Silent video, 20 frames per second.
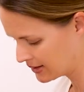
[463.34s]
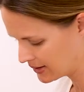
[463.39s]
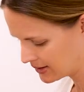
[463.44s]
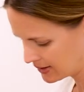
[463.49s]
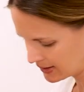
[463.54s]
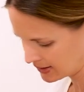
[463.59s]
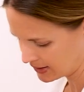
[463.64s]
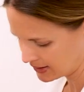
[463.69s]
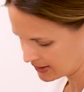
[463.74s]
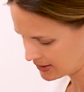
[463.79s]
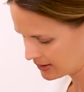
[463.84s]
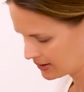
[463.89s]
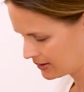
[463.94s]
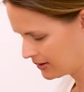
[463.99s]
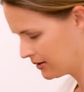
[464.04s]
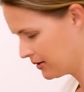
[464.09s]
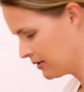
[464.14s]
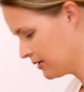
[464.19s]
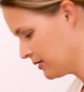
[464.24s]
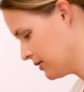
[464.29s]
to sit
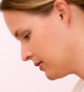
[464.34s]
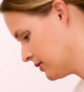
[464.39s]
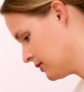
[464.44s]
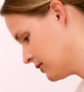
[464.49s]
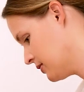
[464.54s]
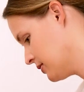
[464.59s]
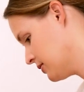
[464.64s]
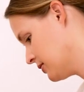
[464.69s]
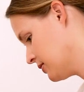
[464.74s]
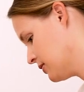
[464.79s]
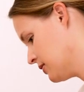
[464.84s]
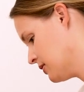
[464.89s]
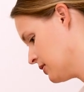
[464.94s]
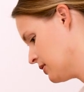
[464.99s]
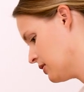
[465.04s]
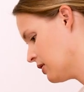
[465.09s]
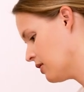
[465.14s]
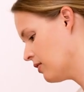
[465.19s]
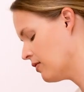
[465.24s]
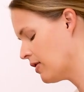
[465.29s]

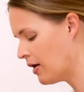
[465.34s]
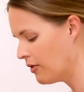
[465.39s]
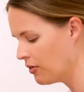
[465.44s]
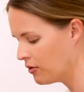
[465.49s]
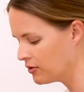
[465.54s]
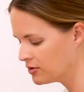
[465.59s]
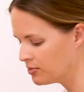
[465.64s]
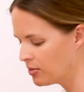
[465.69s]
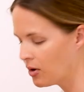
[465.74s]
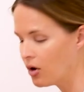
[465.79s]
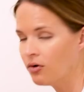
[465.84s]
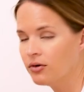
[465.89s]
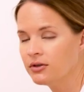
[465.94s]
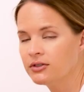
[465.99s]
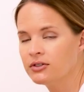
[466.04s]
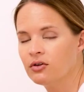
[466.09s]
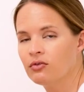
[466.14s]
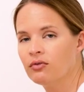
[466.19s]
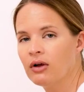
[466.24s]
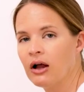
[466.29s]
around those
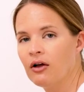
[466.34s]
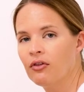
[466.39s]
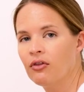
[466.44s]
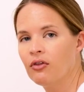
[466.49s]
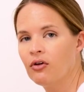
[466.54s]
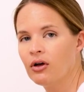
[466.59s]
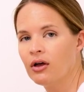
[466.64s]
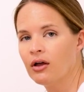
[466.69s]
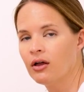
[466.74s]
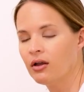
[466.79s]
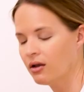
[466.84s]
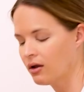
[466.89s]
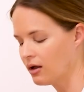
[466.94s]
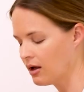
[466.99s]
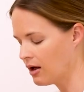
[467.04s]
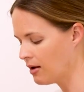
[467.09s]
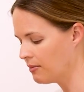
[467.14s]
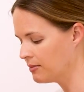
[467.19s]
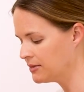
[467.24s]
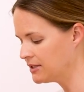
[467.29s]
bones and around the
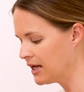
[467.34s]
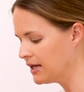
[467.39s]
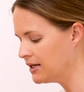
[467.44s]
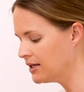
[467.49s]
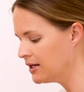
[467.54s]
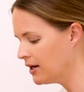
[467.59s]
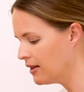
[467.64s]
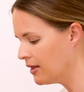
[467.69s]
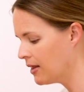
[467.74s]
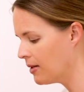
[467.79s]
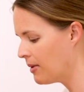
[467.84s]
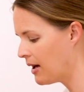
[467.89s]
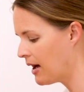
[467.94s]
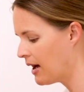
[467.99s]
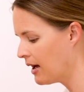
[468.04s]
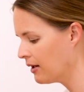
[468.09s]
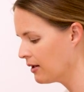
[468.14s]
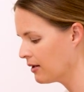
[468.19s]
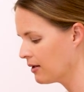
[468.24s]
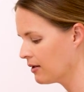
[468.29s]
um, tendon in the
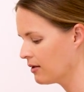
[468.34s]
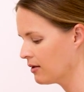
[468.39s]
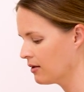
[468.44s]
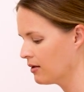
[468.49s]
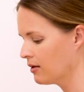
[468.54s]
back.